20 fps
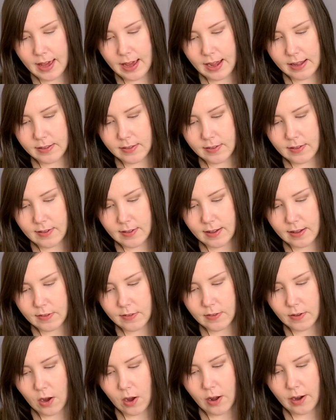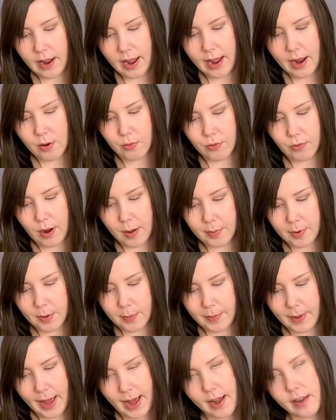It sits on a
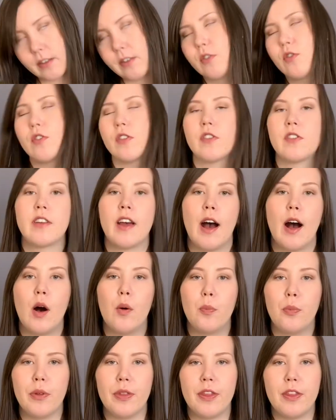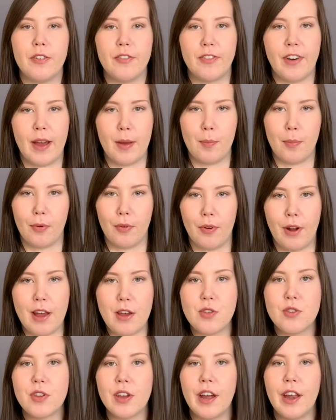rubber mat just to help with the
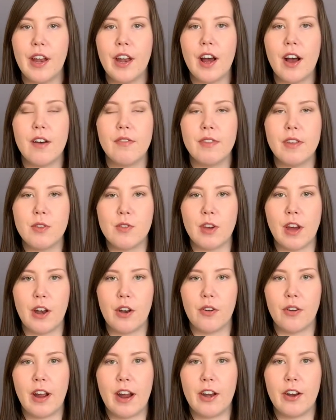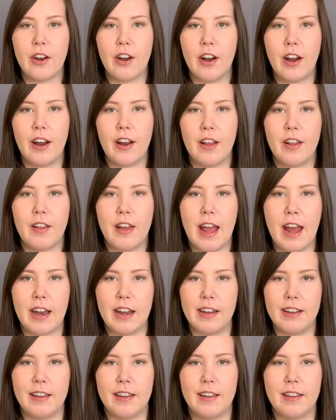vibration of the generator
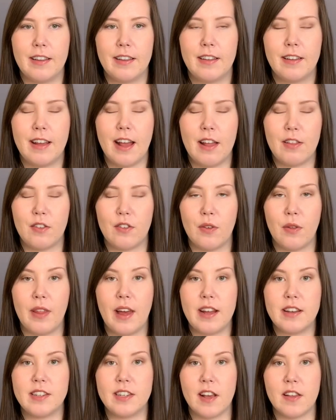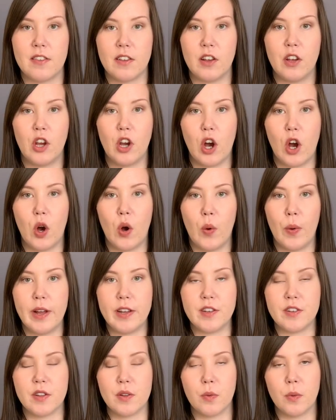and so that doesn't go
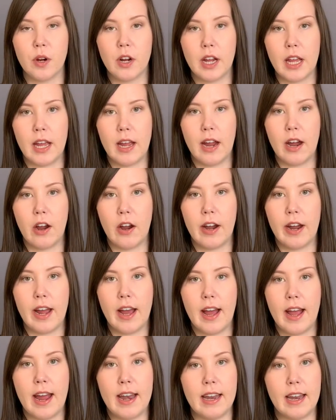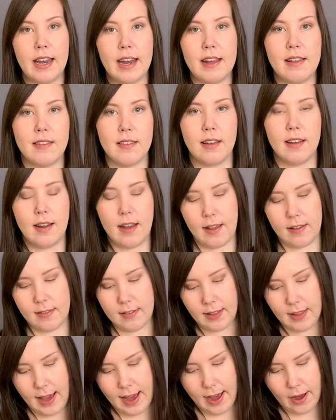into the working area and it isn't as
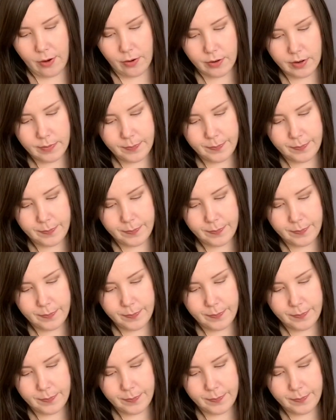loud.